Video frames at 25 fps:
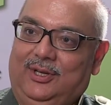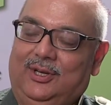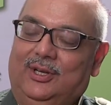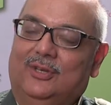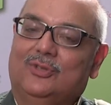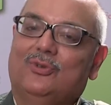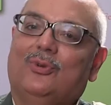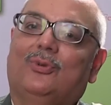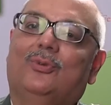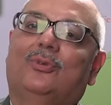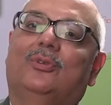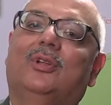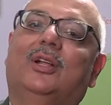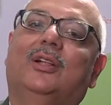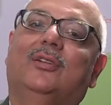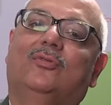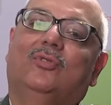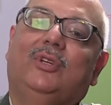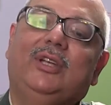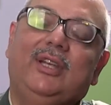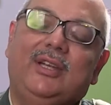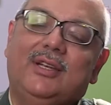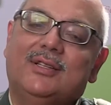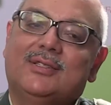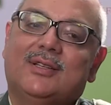So
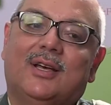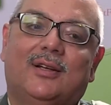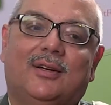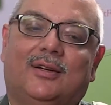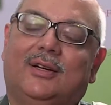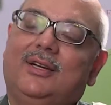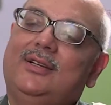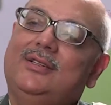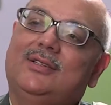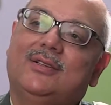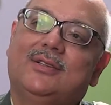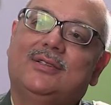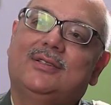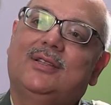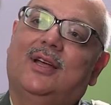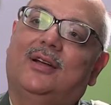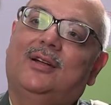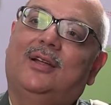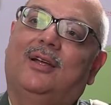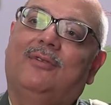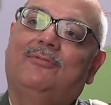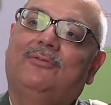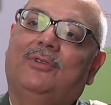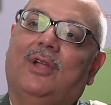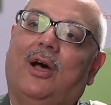these are reasons that
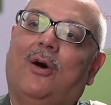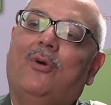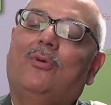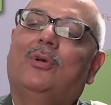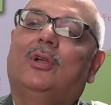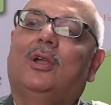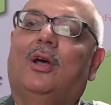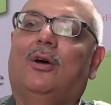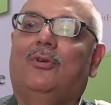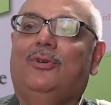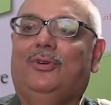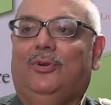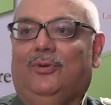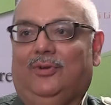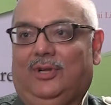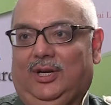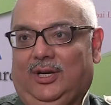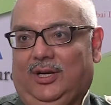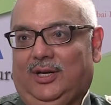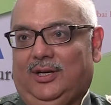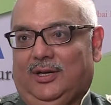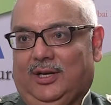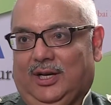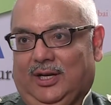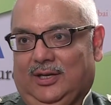have now allowed you
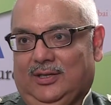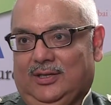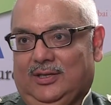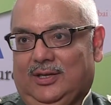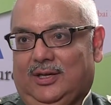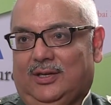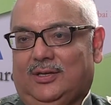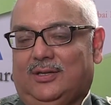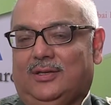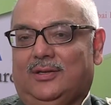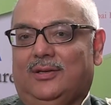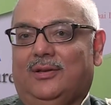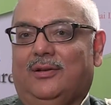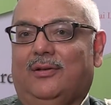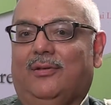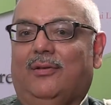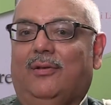greater access.